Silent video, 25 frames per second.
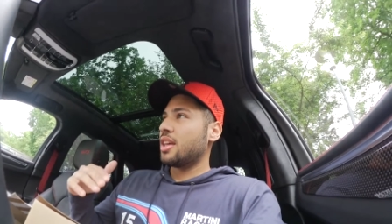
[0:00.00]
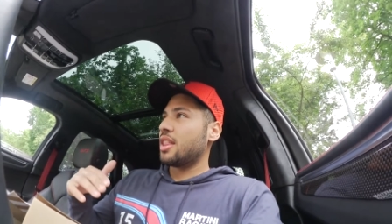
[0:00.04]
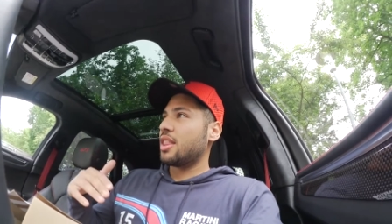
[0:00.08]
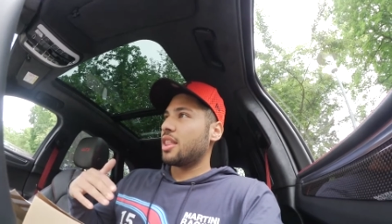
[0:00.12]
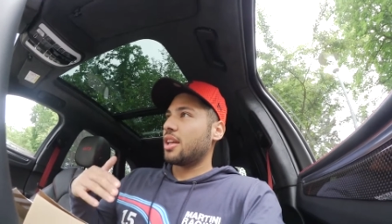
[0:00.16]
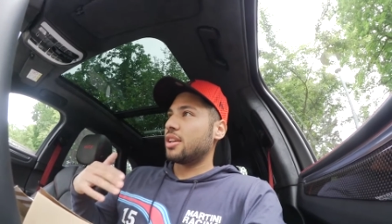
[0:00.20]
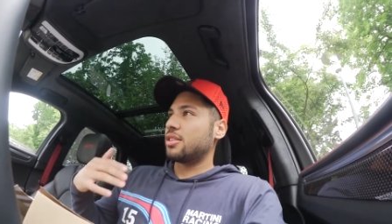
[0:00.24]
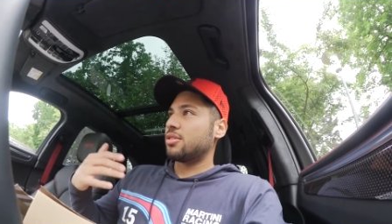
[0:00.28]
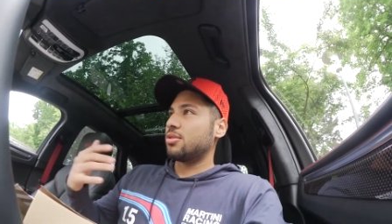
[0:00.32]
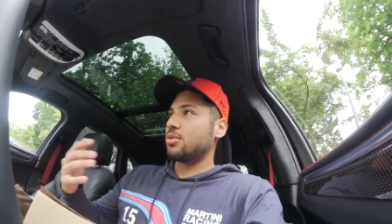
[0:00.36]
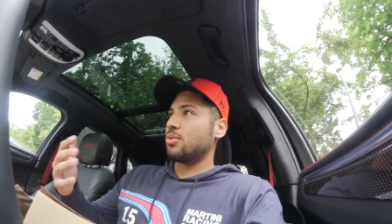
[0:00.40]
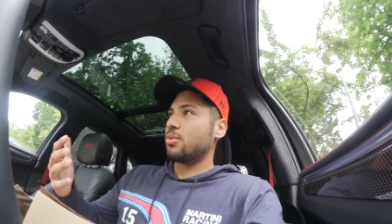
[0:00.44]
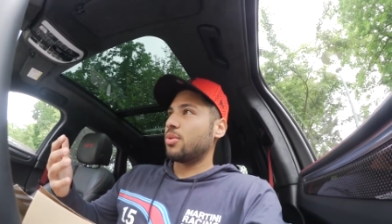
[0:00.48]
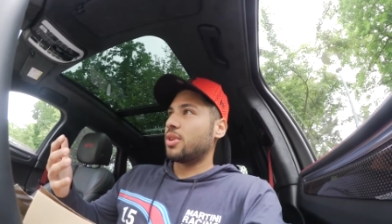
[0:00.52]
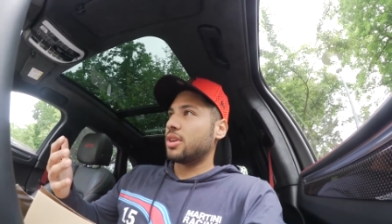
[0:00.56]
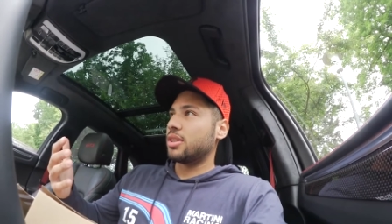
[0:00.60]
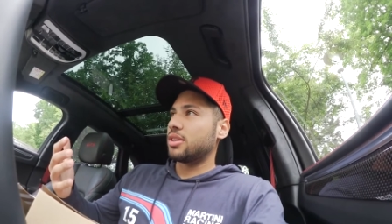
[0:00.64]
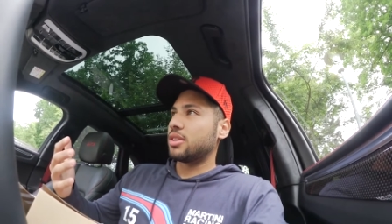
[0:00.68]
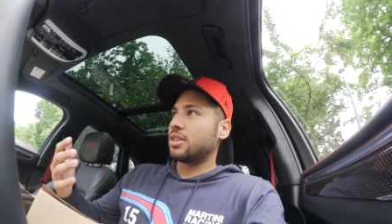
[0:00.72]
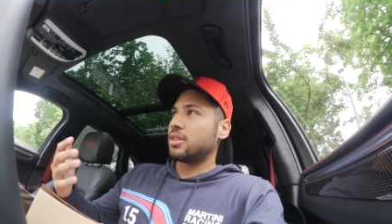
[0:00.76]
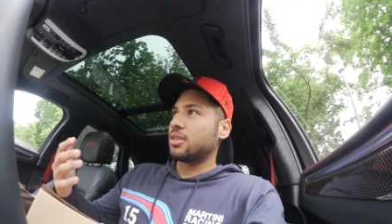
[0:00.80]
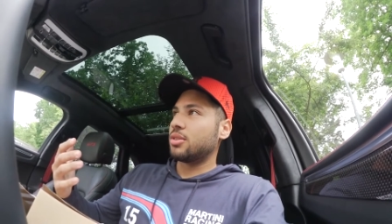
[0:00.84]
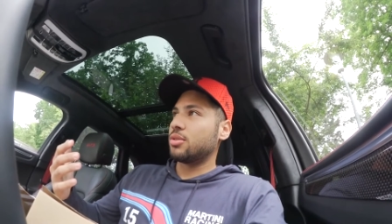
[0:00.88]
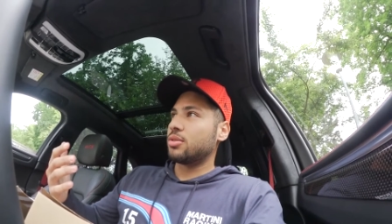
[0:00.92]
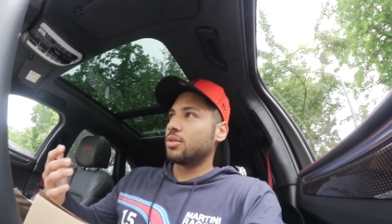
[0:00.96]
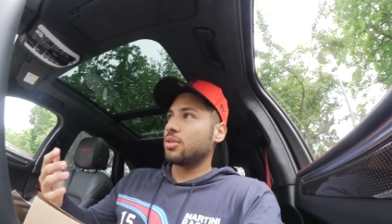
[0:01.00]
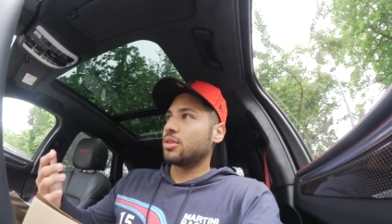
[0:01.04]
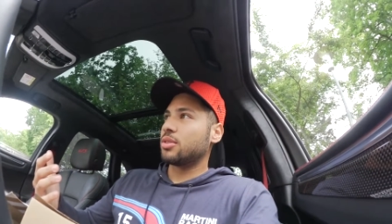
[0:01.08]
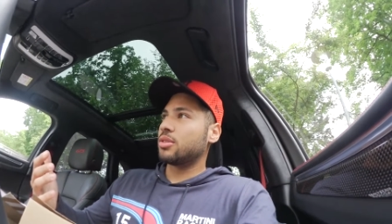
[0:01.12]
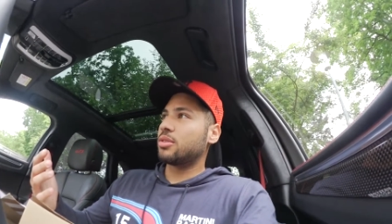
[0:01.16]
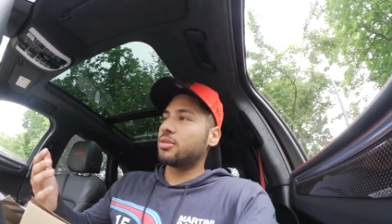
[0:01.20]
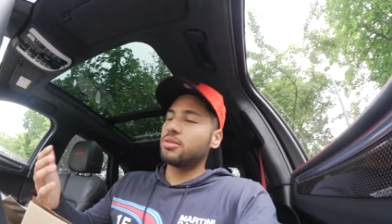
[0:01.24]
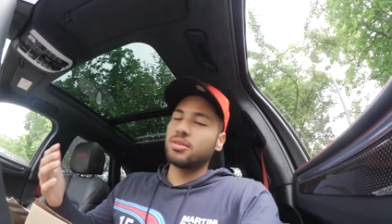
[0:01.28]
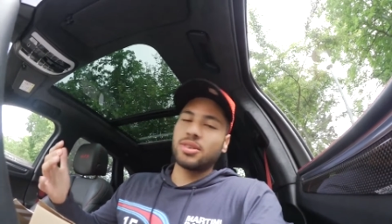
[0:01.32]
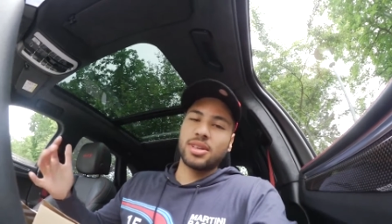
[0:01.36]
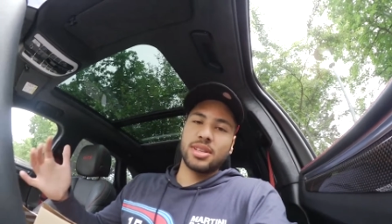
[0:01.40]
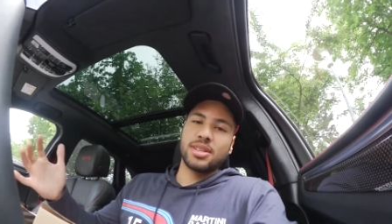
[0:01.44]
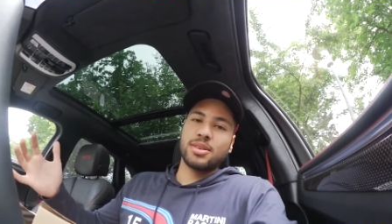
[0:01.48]
that you want you
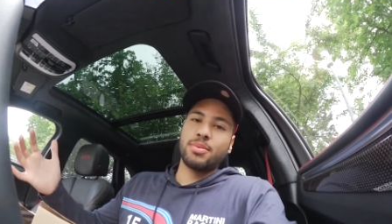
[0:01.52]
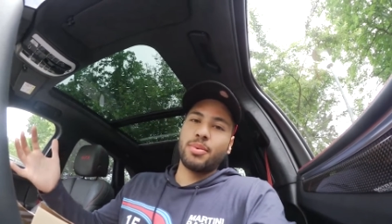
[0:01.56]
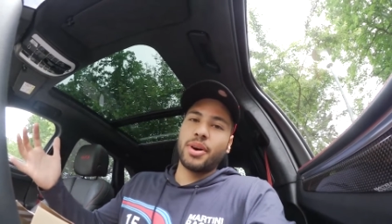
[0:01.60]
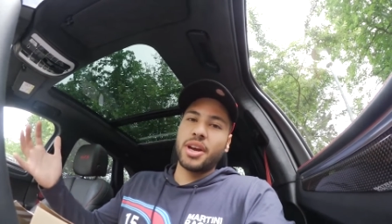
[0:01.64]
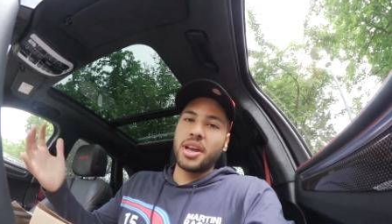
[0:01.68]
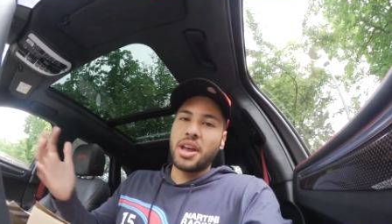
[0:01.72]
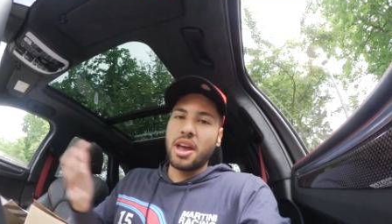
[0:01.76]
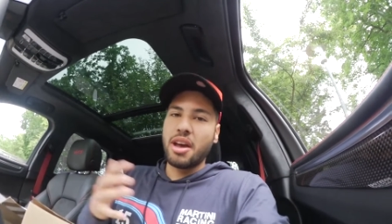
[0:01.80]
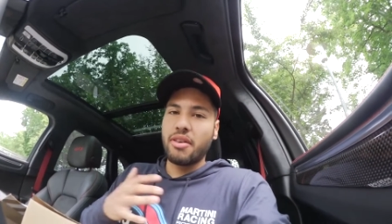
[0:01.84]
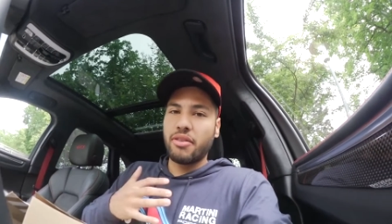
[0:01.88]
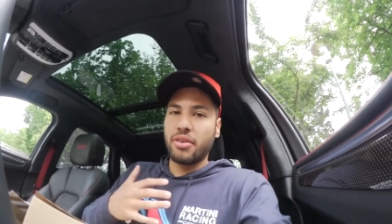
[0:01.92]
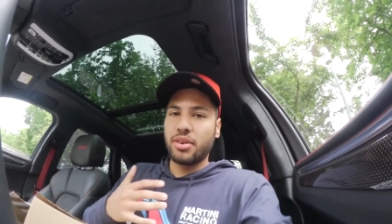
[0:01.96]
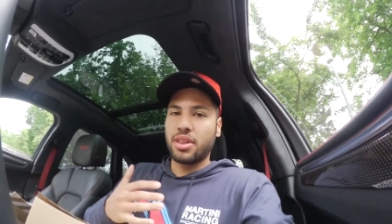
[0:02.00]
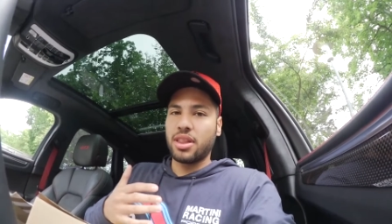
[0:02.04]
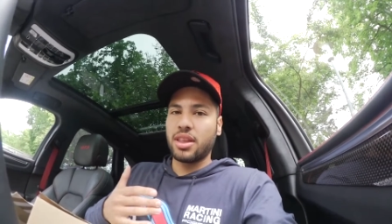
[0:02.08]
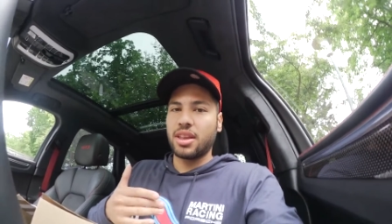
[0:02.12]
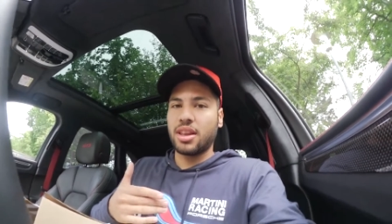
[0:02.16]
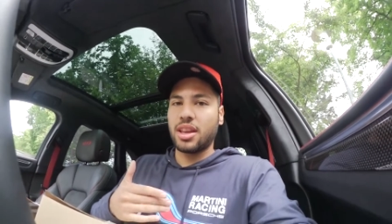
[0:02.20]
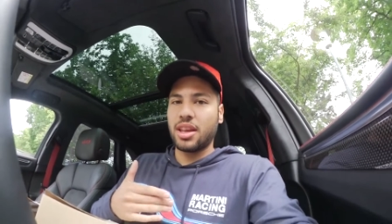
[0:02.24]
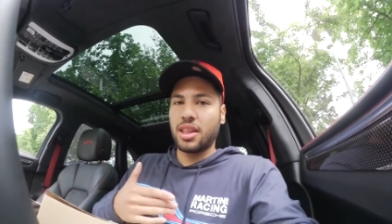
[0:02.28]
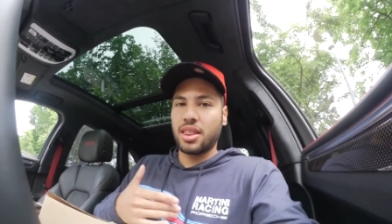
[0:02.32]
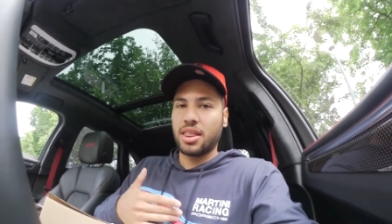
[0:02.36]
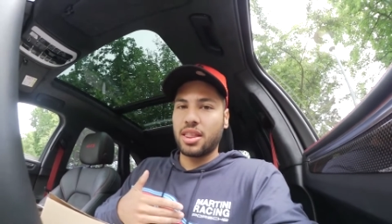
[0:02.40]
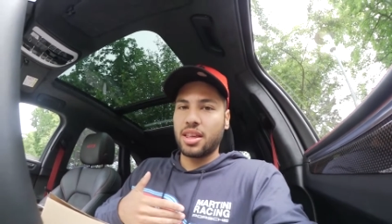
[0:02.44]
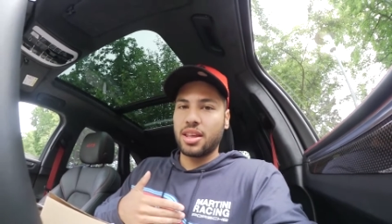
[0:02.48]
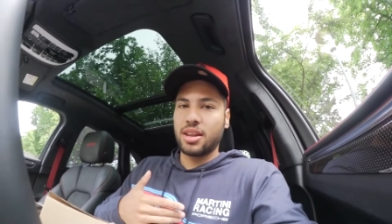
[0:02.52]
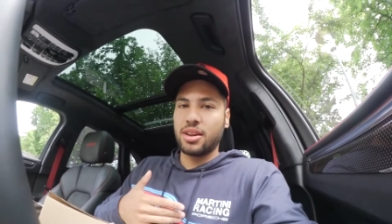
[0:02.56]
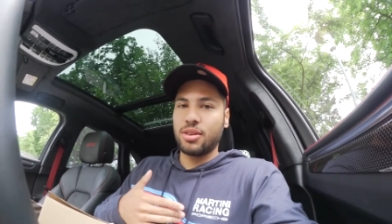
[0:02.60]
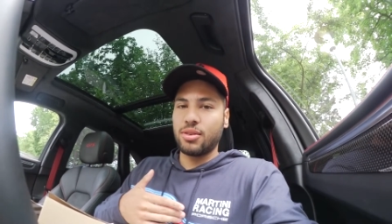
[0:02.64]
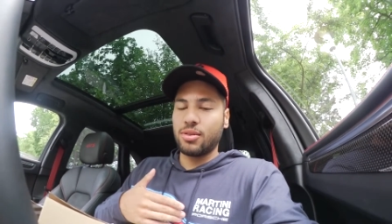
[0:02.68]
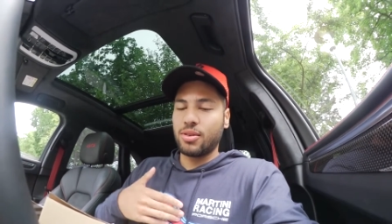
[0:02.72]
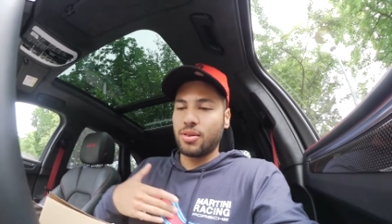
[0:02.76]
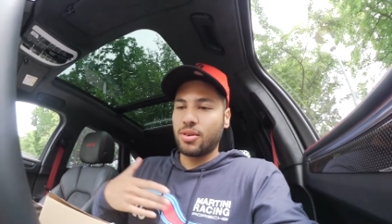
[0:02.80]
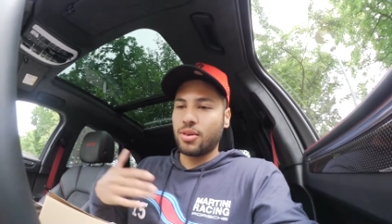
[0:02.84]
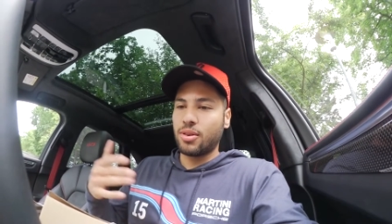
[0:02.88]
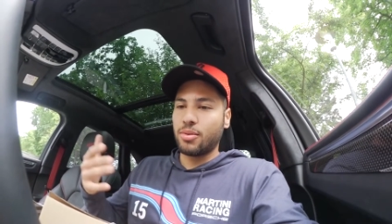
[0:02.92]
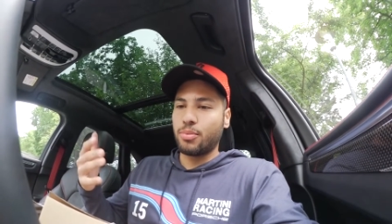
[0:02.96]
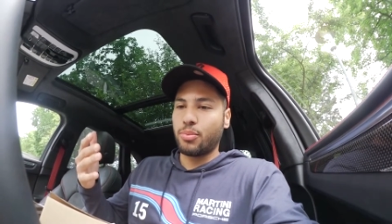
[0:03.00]
don't just buy everything and then you
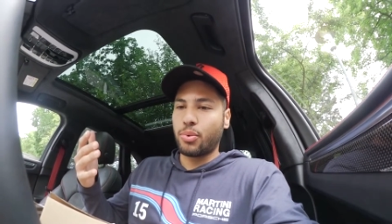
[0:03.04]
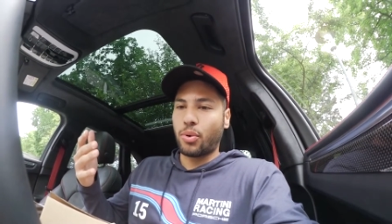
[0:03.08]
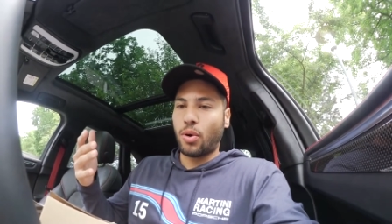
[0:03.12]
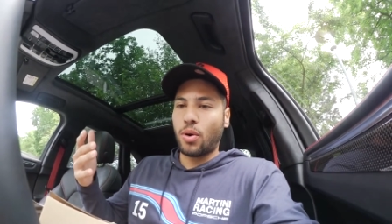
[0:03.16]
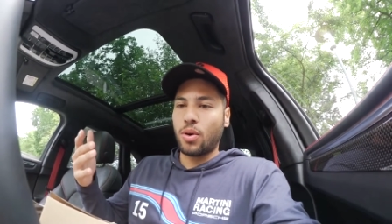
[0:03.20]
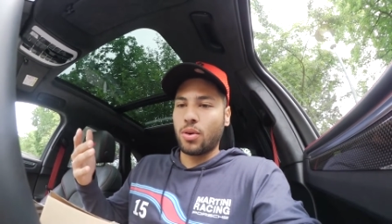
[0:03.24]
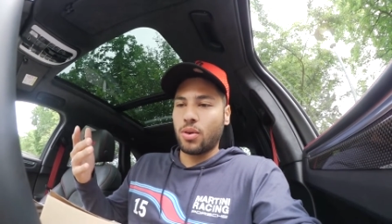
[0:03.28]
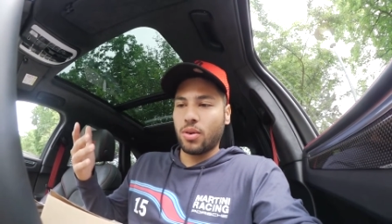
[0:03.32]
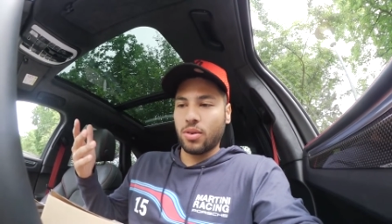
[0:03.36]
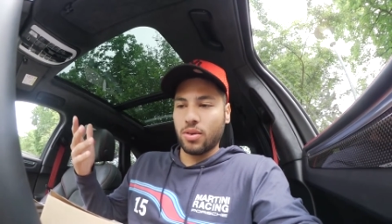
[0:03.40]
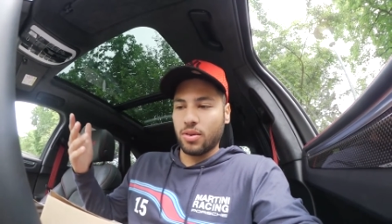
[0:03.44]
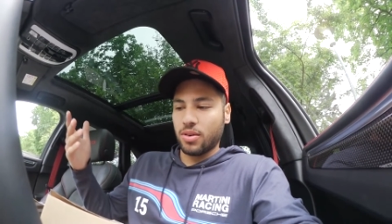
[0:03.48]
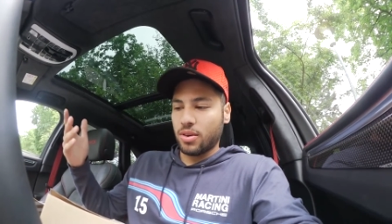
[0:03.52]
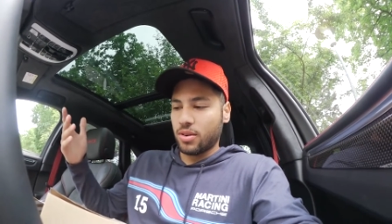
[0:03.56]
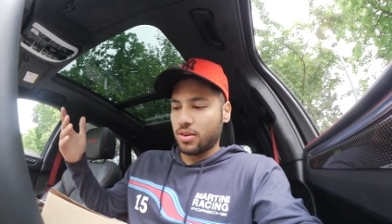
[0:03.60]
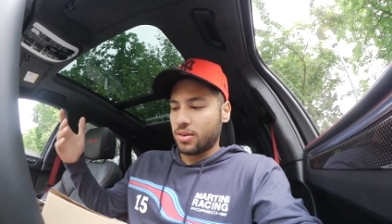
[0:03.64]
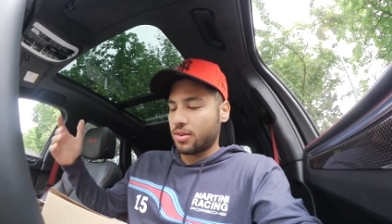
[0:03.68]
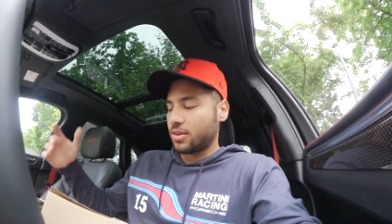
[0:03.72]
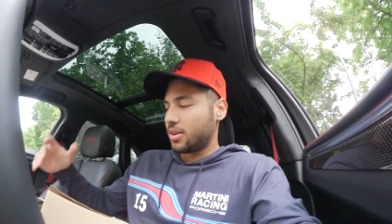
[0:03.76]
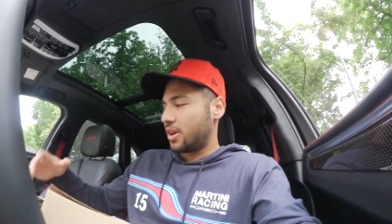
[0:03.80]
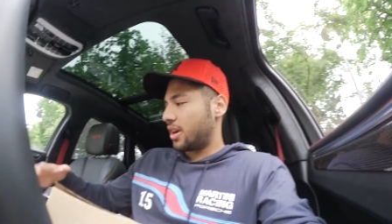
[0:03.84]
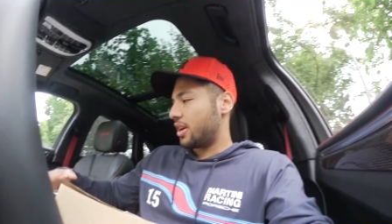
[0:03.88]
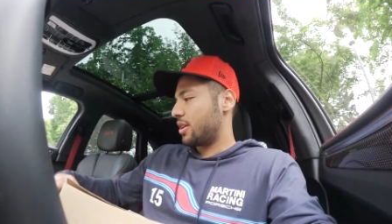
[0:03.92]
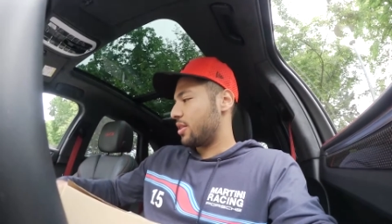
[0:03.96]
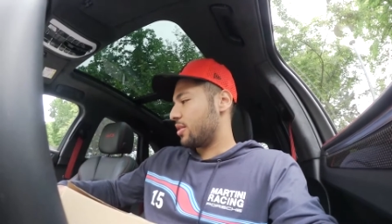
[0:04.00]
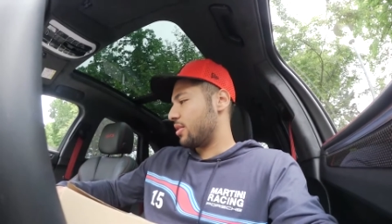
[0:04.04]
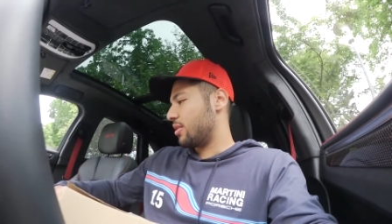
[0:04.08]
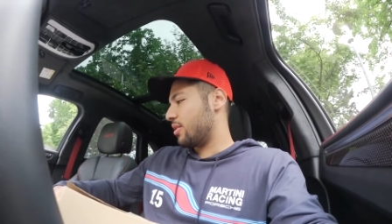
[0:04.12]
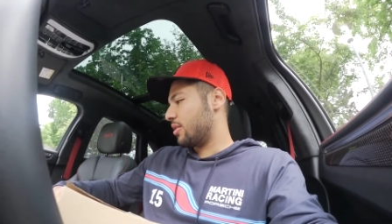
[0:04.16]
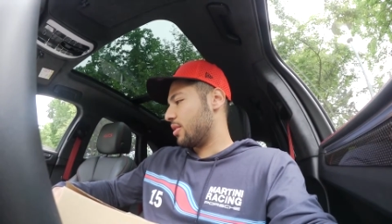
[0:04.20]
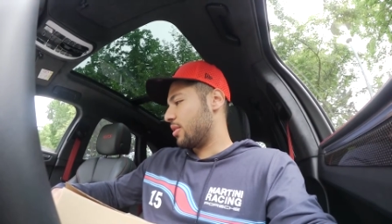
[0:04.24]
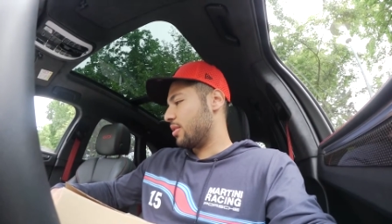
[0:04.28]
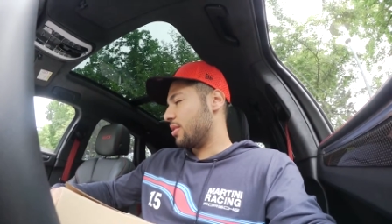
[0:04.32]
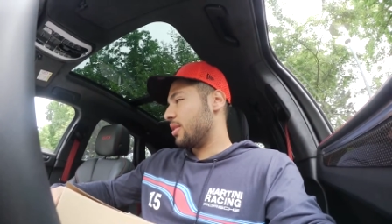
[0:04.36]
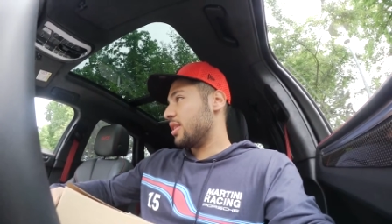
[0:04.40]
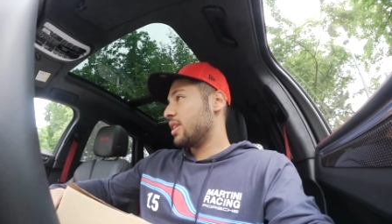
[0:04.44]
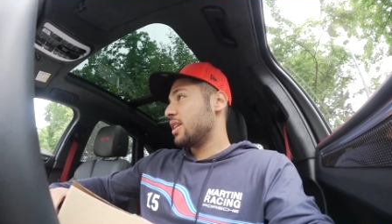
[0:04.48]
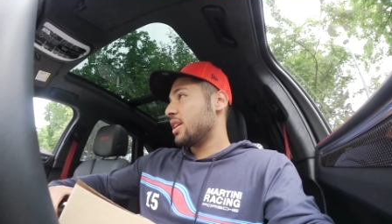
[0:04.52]
go broke or i don't
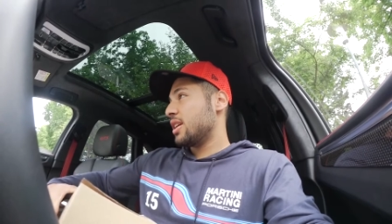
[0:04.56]
know